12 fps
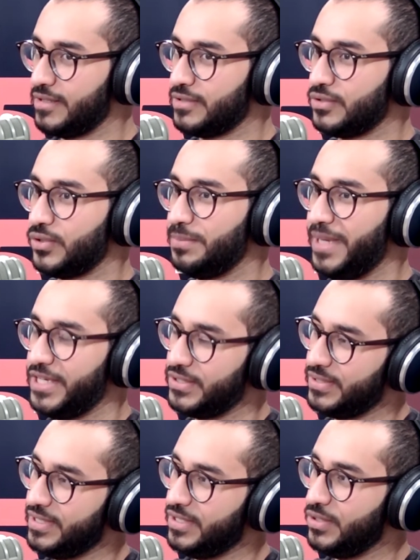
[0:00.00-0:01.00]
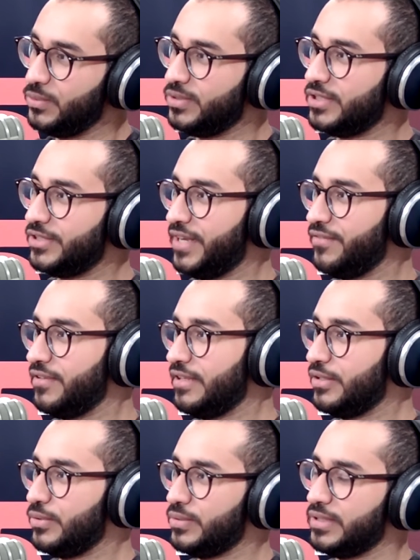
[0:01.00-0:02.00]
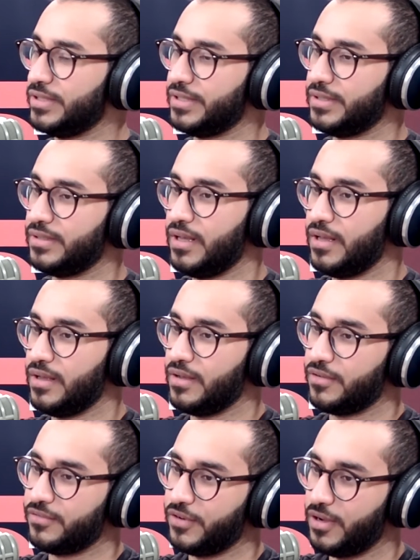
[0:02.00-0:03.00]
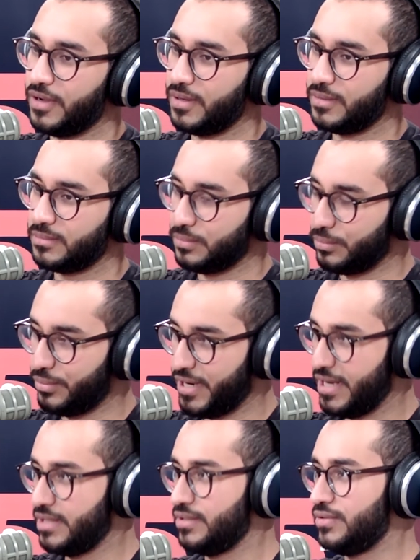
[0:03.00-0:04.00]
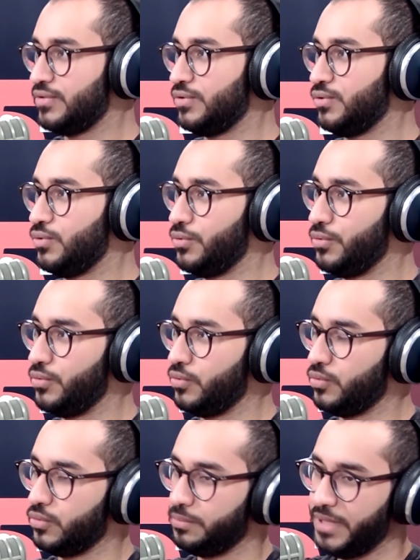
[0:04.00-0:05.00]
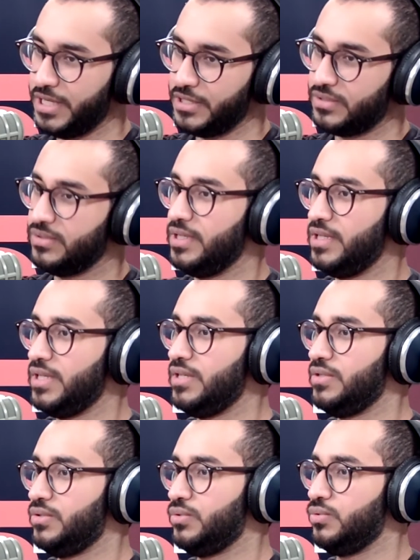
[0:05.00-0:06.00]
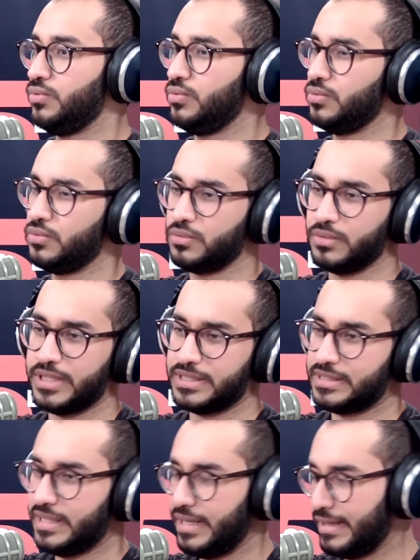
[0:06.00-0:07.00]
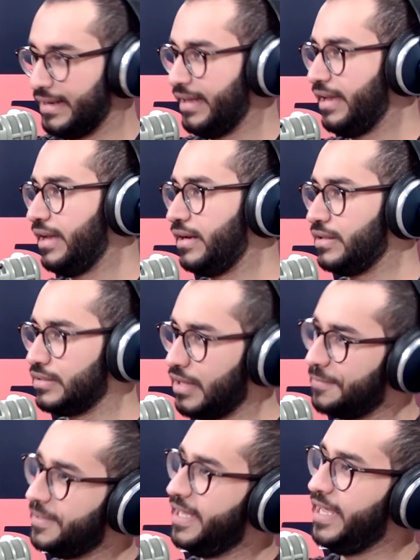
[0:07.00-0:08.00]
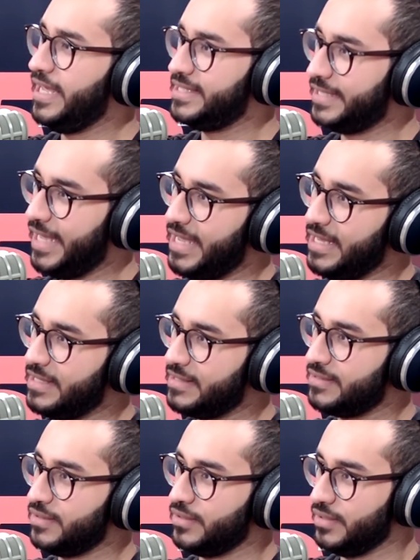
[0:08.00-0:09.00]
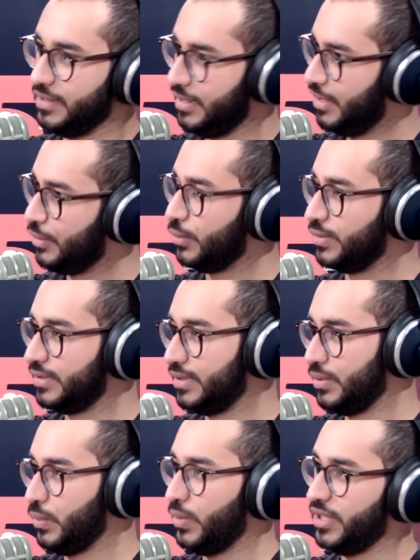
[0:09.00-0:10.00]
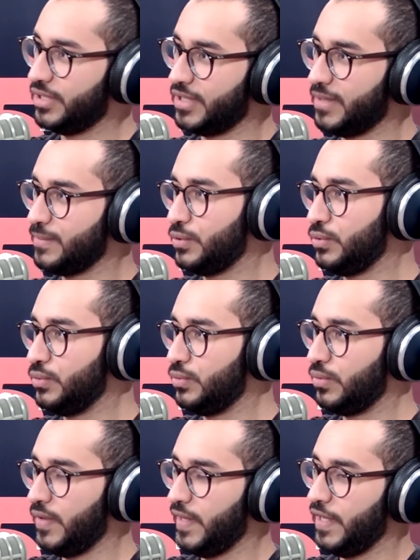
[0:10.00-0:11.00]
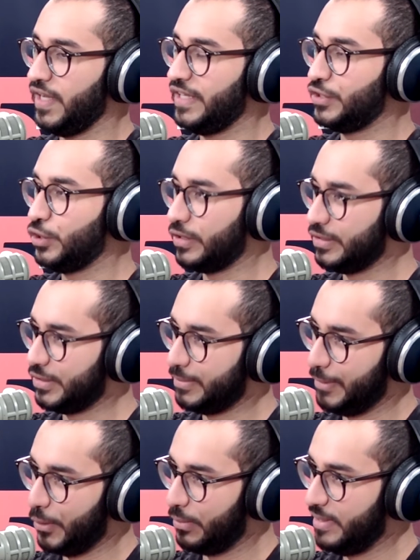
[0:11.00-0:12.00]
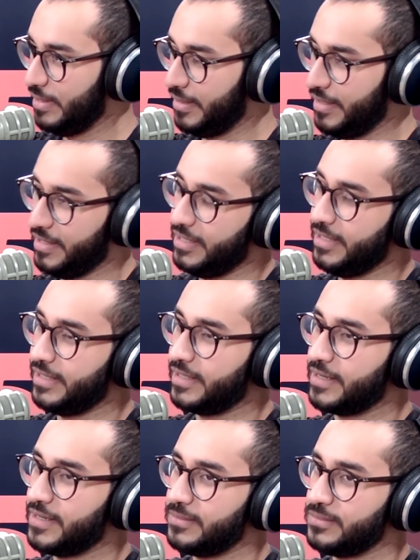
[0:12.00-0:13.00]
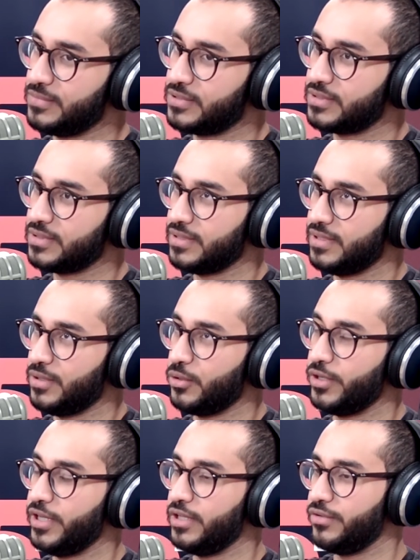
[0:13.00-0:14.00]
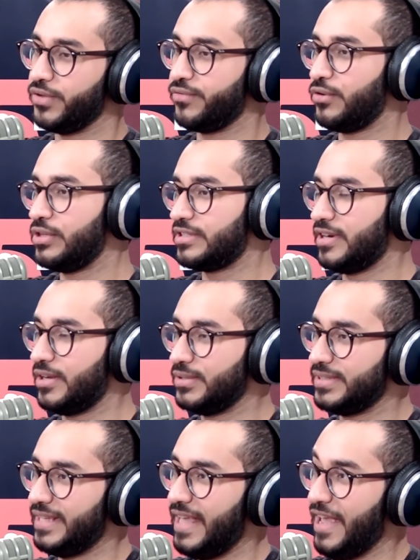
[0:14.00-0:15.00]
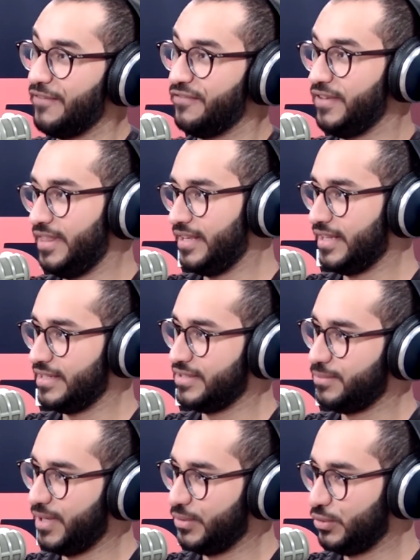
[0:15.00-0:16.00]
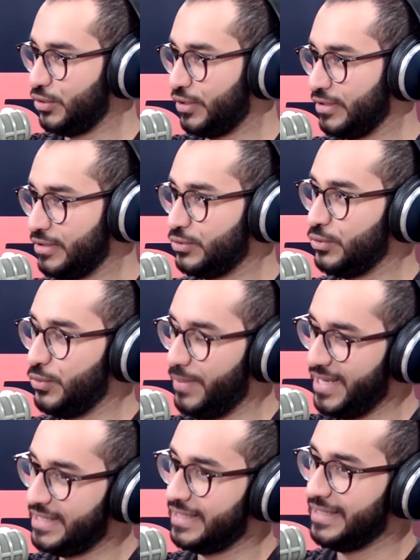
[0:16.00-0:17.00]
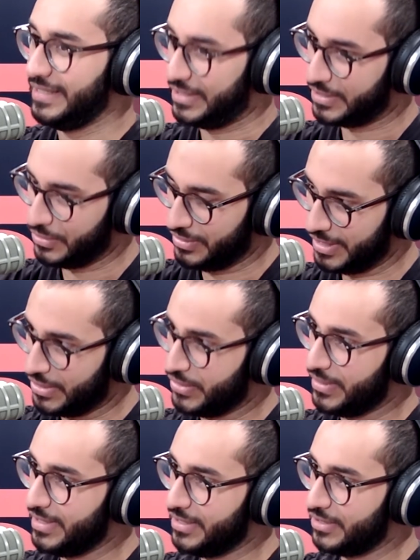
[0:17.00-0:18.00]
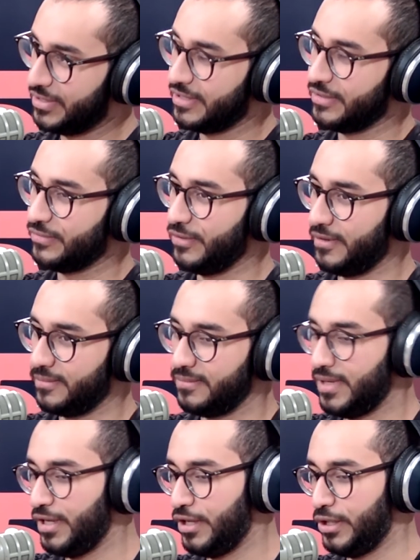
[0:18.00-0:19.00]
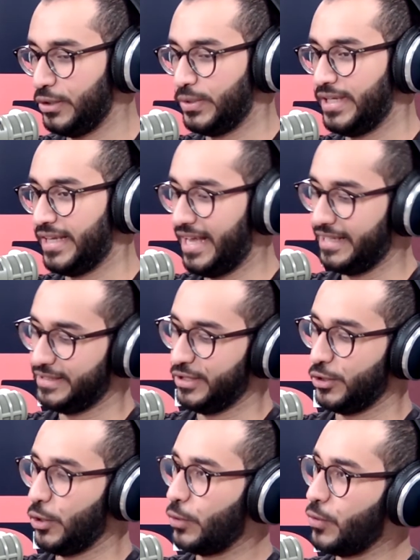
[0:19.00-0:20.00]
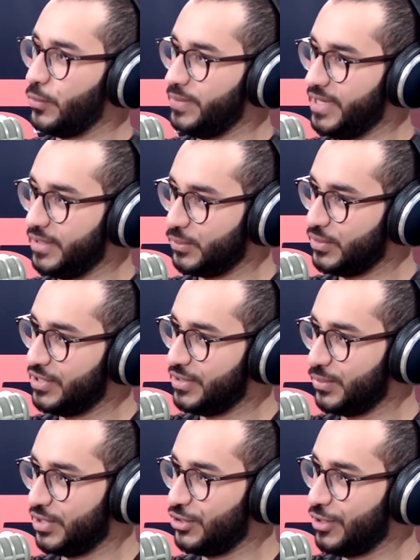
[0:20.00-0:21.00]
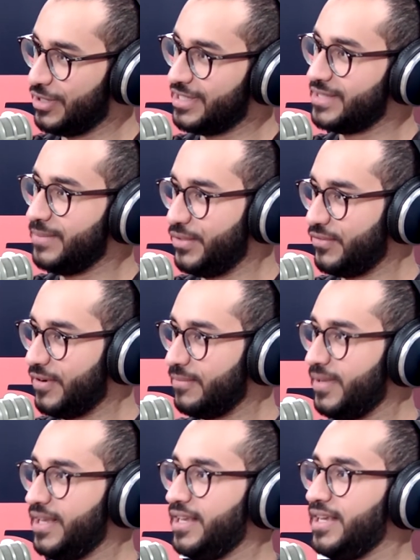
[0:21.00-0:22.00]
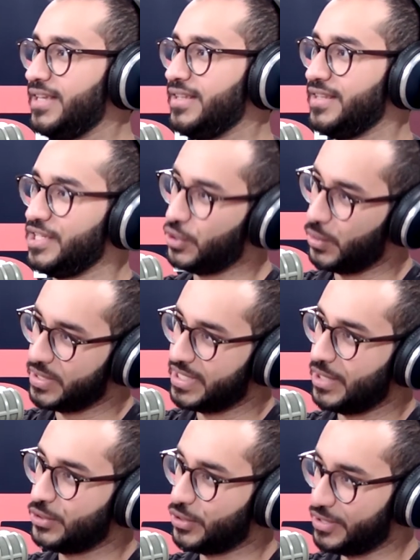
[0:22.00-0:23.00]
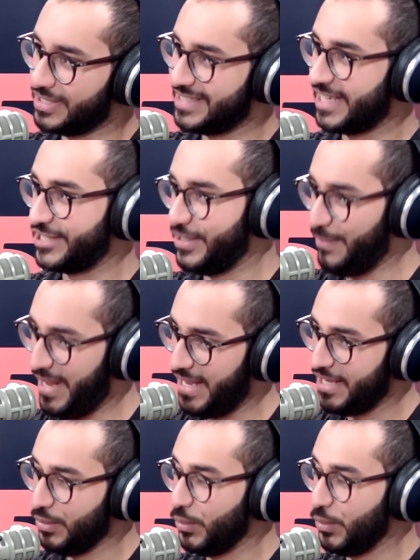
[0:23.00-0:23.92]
So in pastry, you would learn everything. You would learn from breads to pastries to, let's say, eclairs, cupcakes, cakes in total. When it comes to a chocolate diploma, it comes or it revolves around everything that is about chocolate. So you basically literally start from looking at a cocoa bean, which is what chocolate is made from. And then they show us how chocolate is actually made.